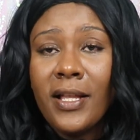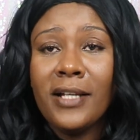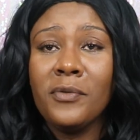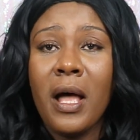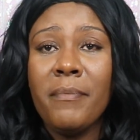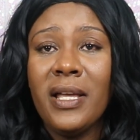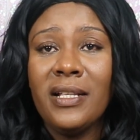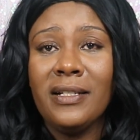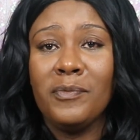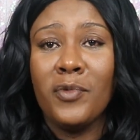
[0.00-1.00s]
That's why I
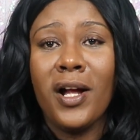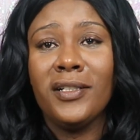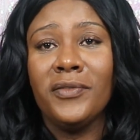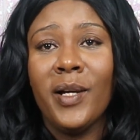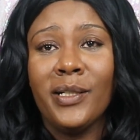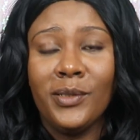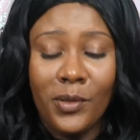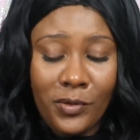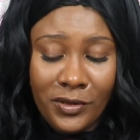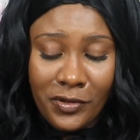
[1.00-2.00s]
made this broccoli rice
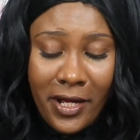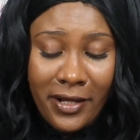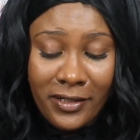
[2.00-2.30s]
though to try,